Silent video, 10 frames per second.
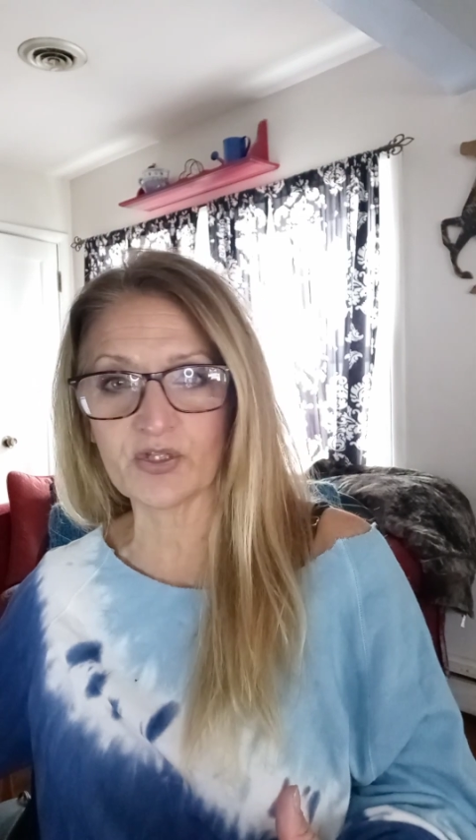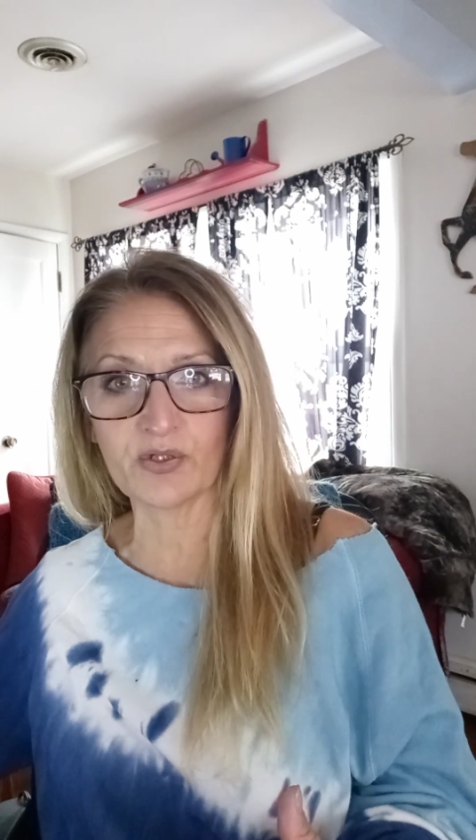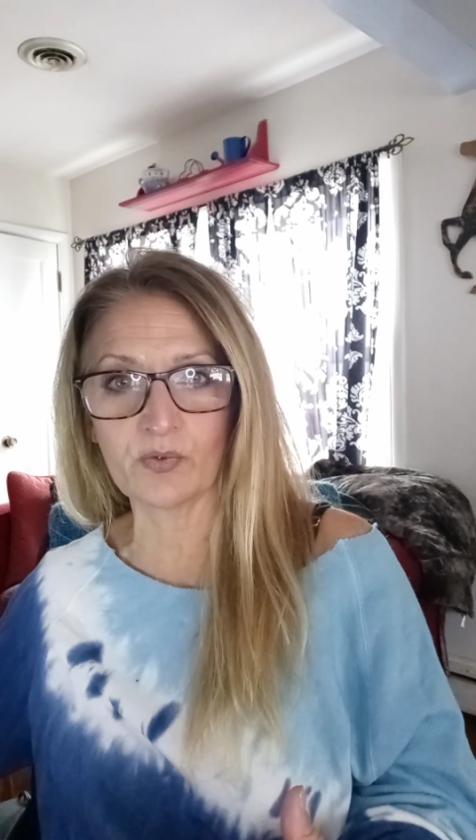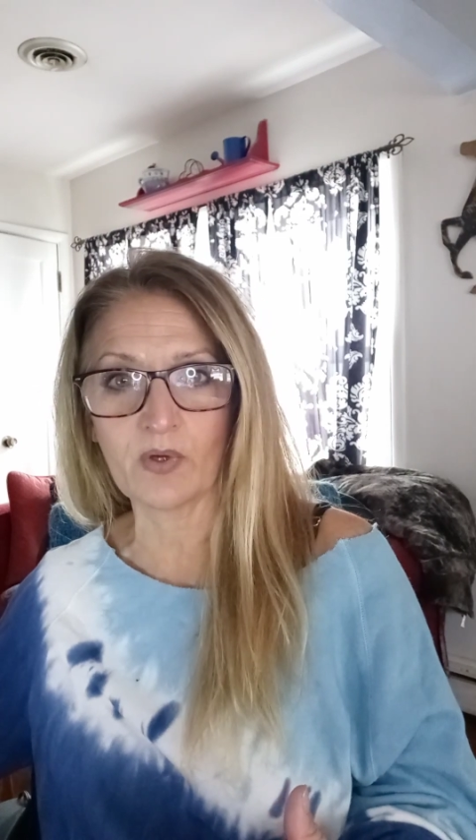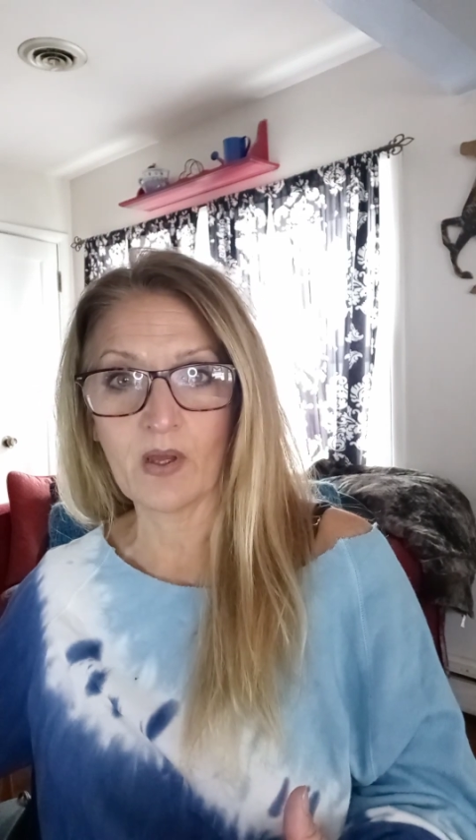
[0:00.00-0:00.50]

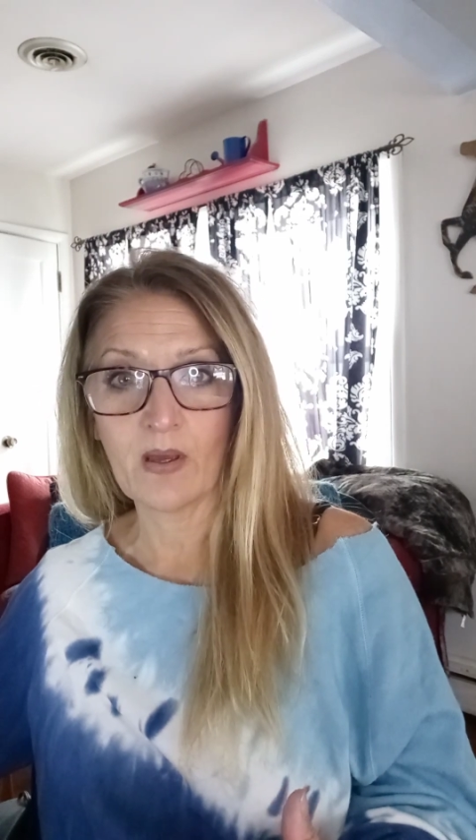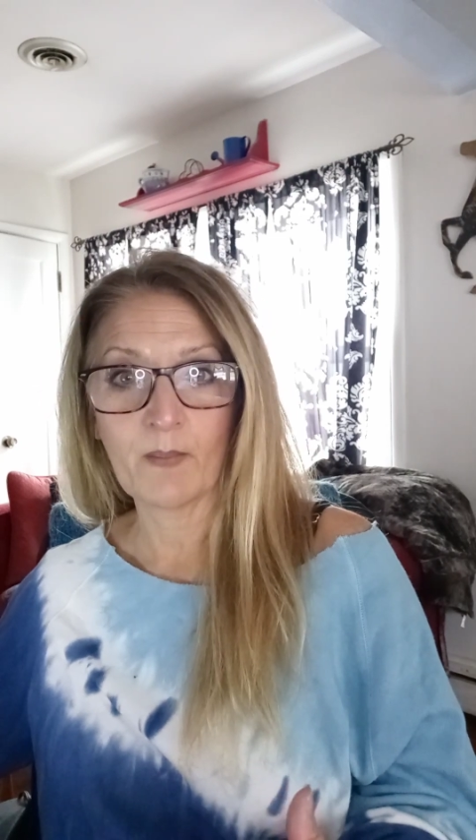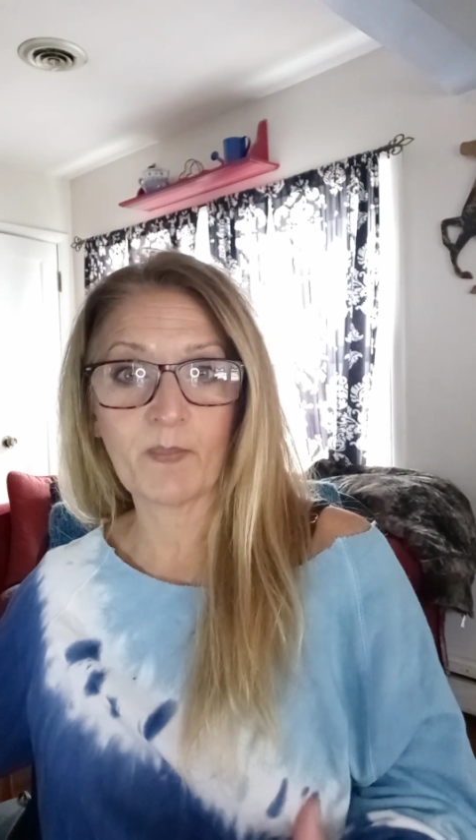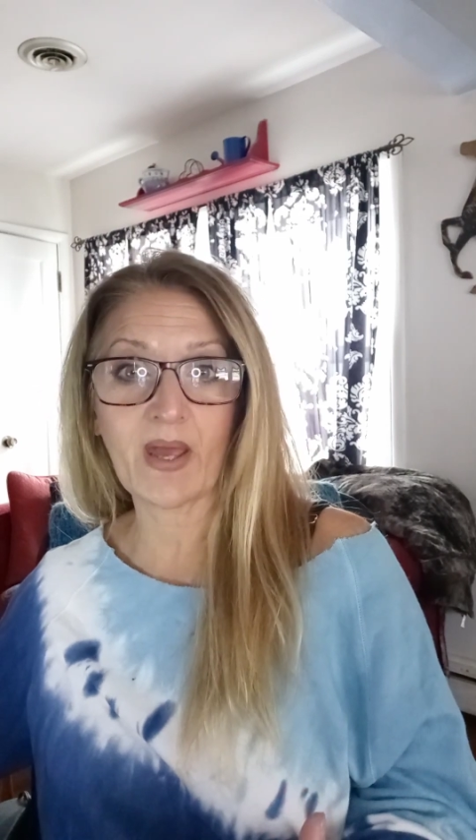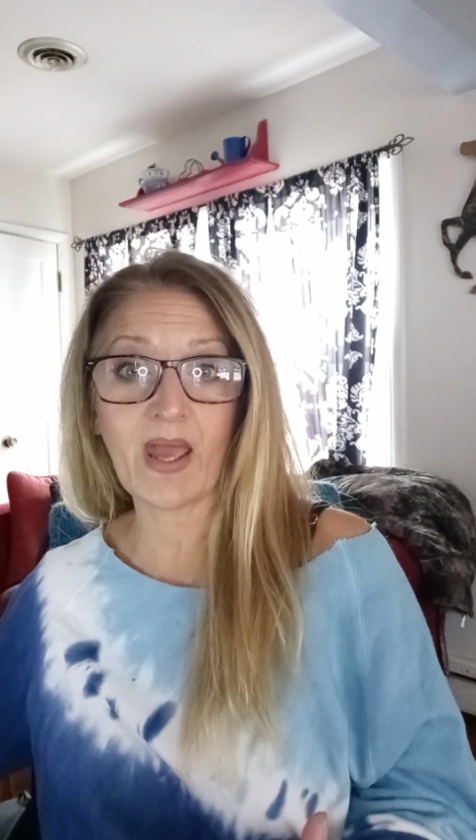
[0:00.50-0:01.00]
to
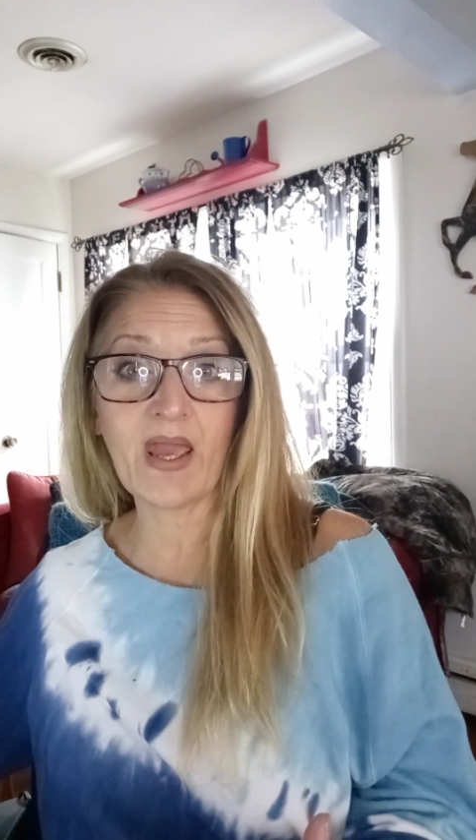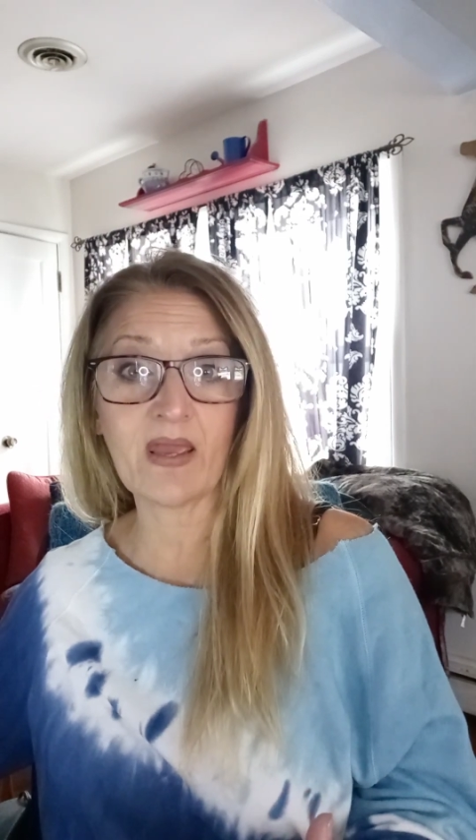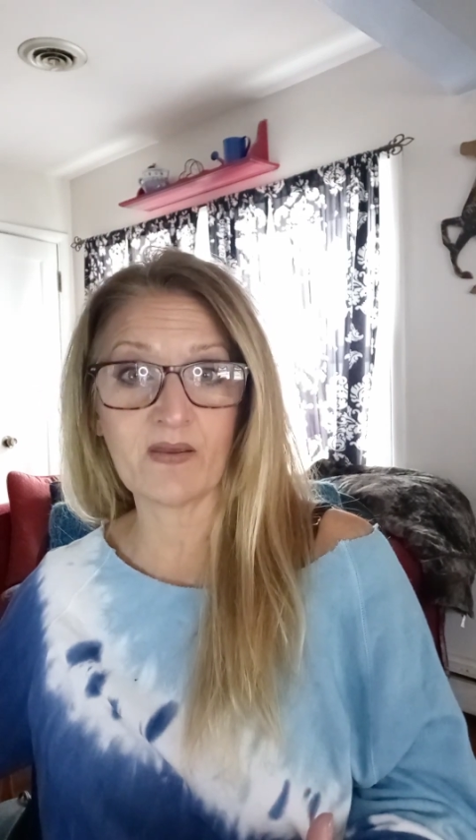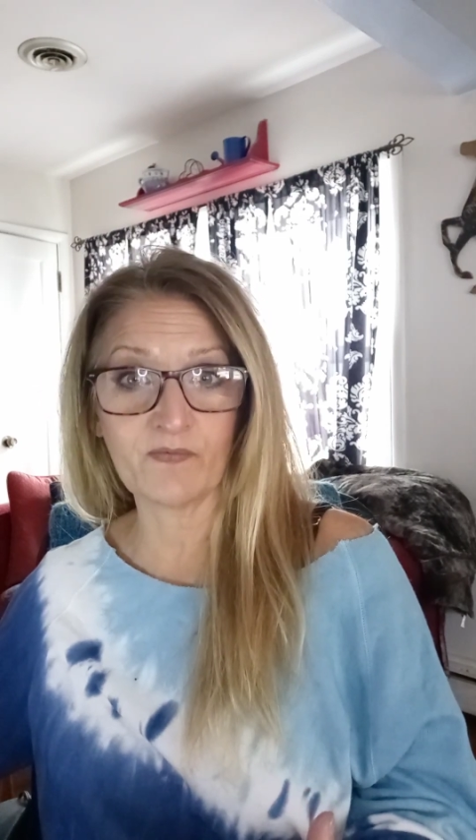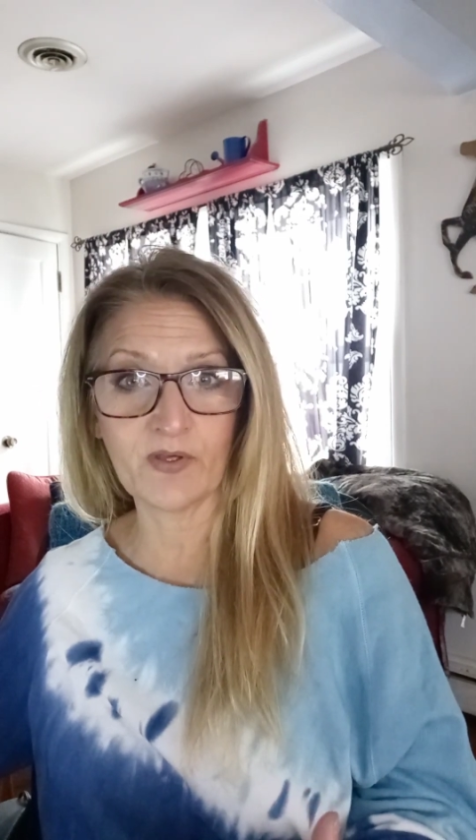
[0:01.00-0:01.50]
behave.